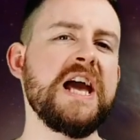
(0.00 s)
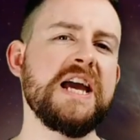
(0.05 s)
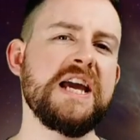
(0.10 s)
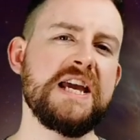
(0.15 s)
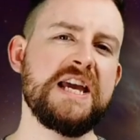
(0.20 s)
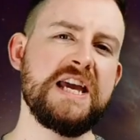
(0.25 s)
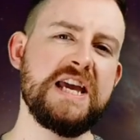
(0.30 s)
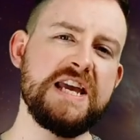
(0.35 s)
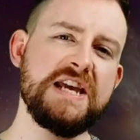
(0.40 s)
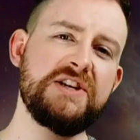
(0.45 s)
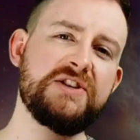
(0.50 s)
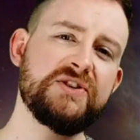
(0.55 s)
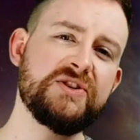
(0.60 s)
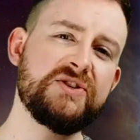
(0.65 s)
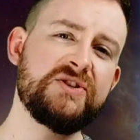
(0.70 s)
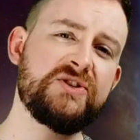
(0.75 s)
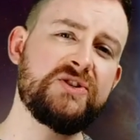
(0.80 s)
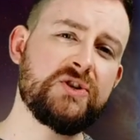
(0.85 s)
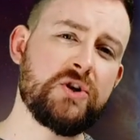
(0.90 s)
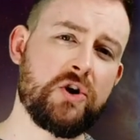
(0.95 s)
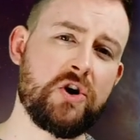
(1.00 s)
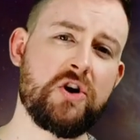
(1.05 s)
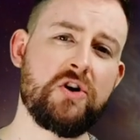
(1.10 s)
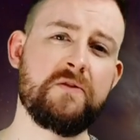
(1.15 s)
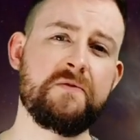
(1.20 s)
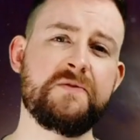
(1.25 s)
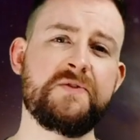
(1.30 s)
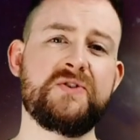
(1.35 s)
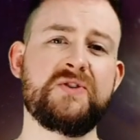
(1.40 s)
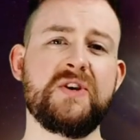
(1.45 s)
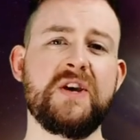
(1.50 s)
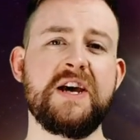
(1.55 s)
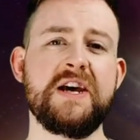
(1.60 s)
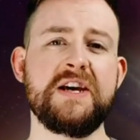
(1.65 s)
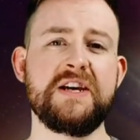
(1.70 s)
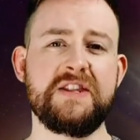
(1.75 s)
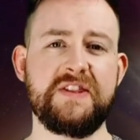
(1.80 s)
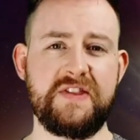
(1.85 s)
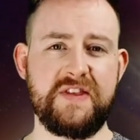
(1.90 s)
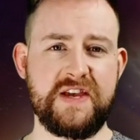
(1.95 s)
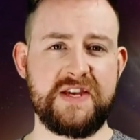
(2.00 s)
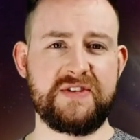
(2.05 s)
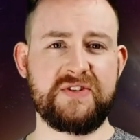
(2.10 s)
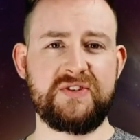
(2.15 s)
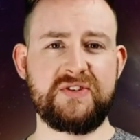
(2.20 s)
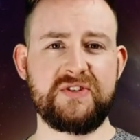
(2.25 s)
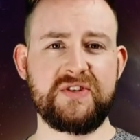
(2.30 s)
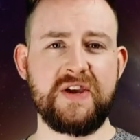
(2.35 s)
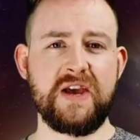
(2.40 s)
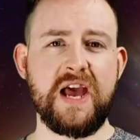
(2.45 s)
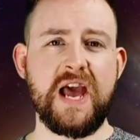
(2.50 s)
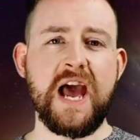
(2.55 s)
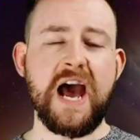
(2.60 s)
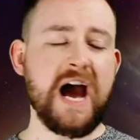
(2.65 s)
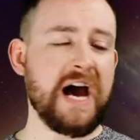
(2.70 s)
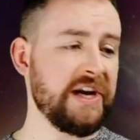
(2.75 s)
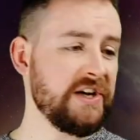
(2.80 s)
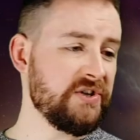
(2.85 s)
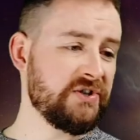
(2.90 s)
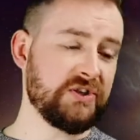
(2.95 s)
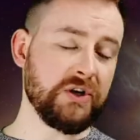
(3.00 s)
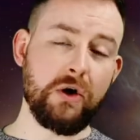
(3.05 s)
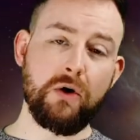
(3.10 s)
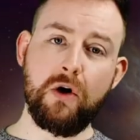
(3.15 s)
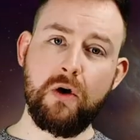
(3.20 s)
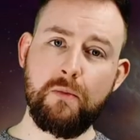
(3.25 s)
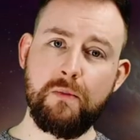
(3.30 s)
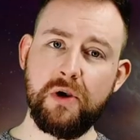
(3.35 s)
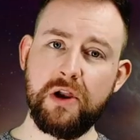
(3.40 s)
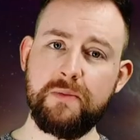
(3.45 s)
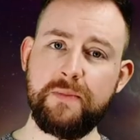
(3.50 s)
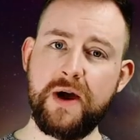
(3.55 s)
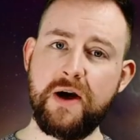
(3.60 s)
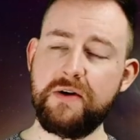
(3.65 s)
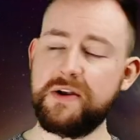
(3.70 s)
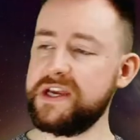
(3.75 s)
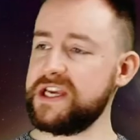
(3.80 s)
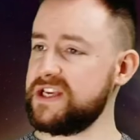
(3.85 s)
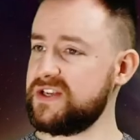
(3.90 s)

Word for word: He deserves this, and he's so humble about it.